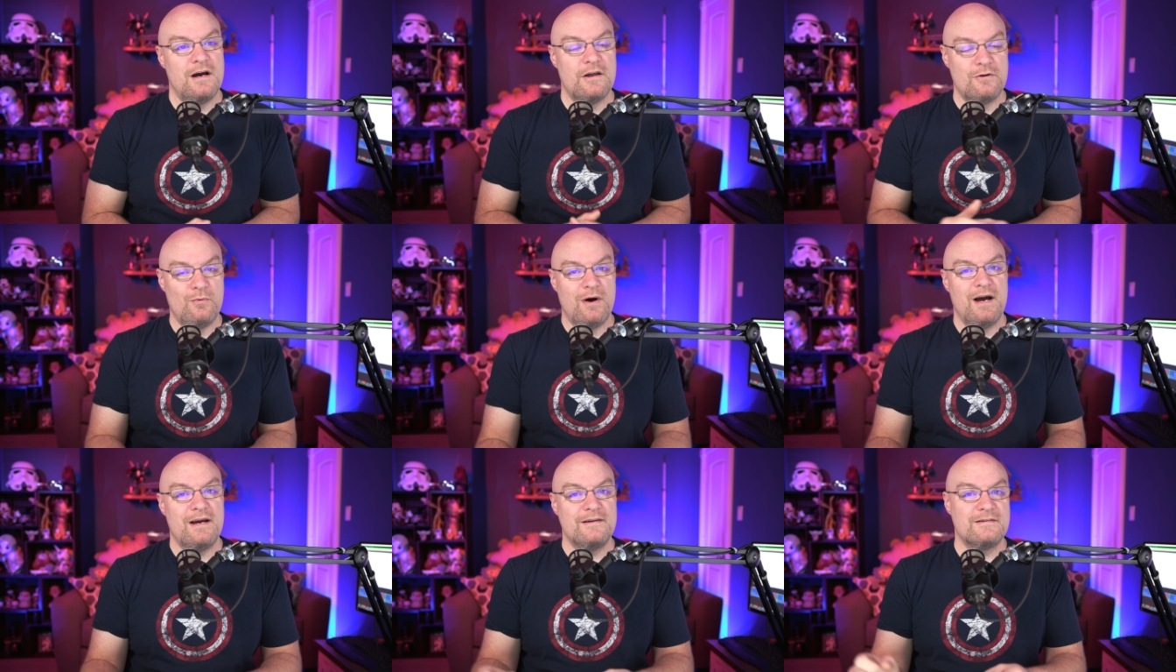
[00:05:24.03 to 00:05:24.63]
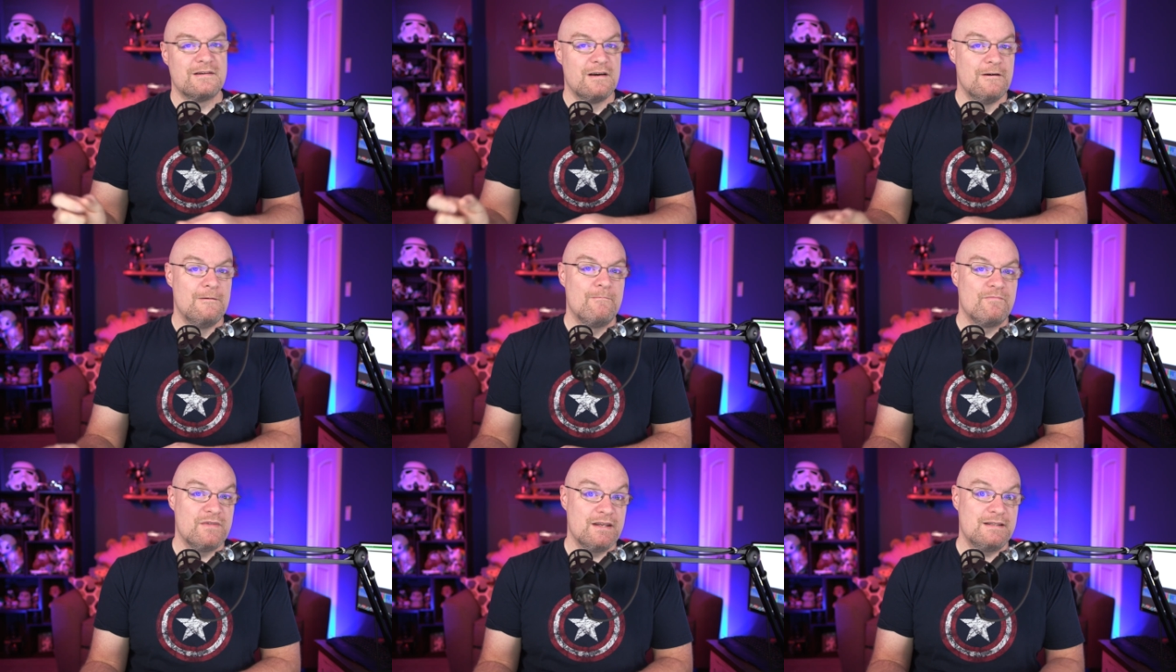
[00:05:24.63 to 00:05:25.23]
Otherwise,
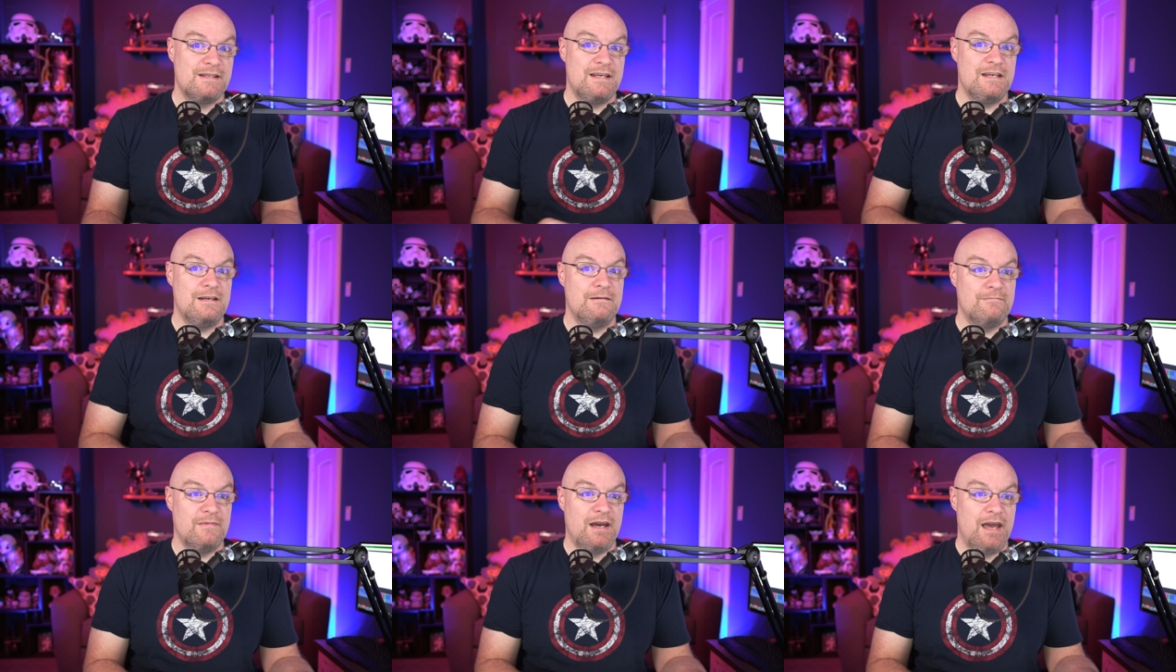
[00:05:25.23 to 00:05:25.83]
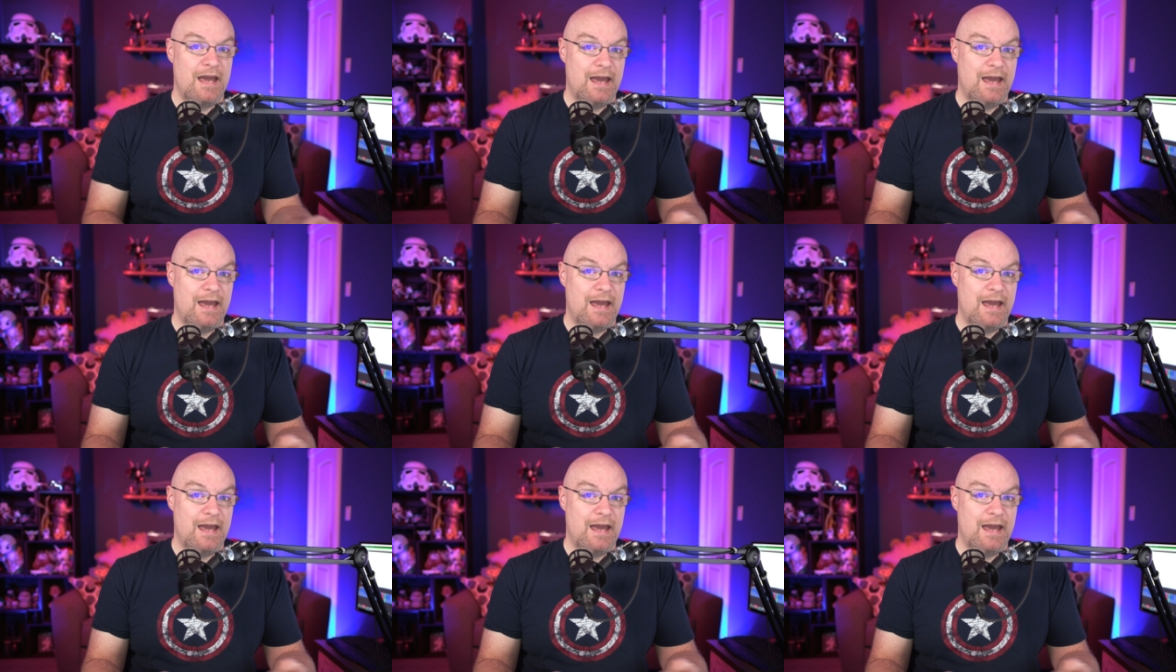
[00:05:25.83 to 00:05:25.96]
the team